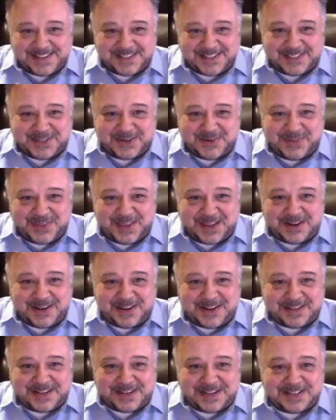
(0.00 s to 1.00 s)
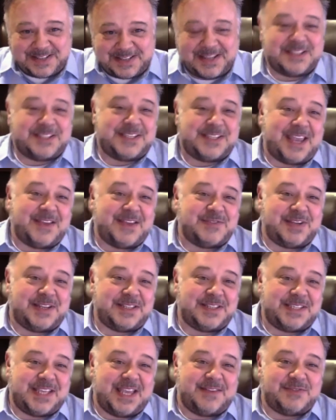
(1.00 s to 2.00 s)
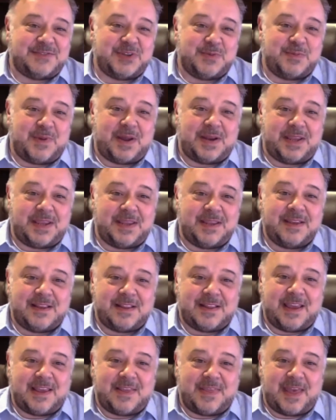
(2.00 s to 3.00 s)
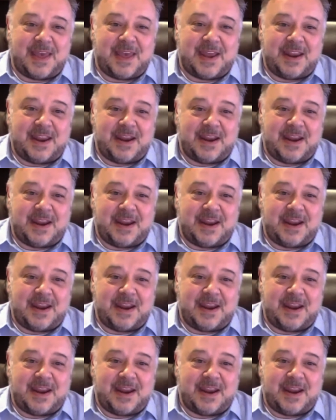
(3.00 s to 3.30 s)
so that it saves you money like that.